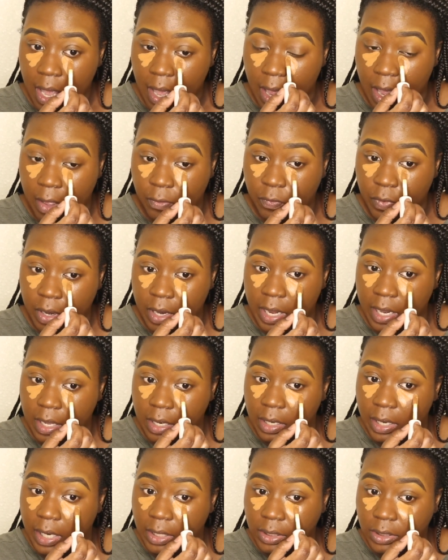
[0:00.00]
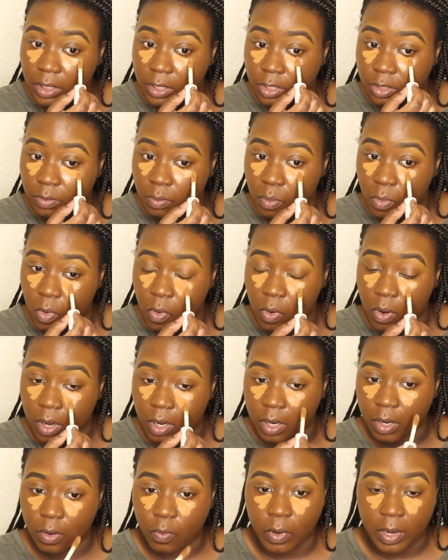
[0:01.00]
I feel like less is
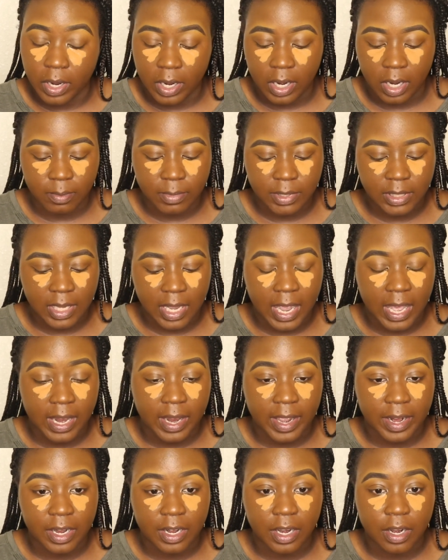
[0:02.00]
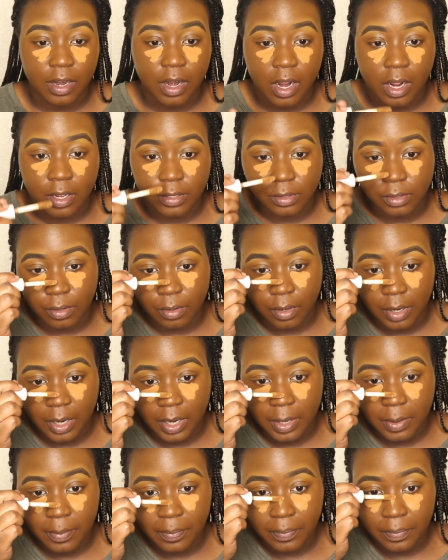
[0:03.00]
more when it comes to highlighting and
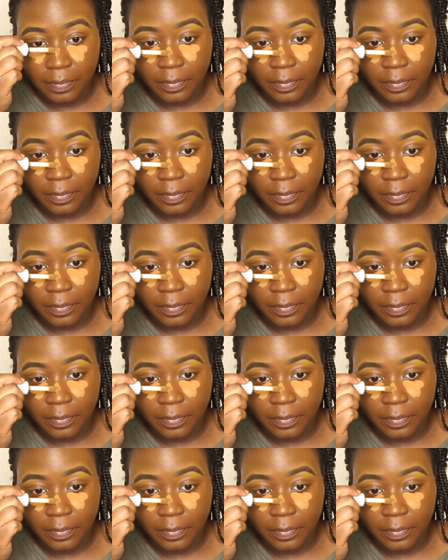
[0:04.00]
contouring.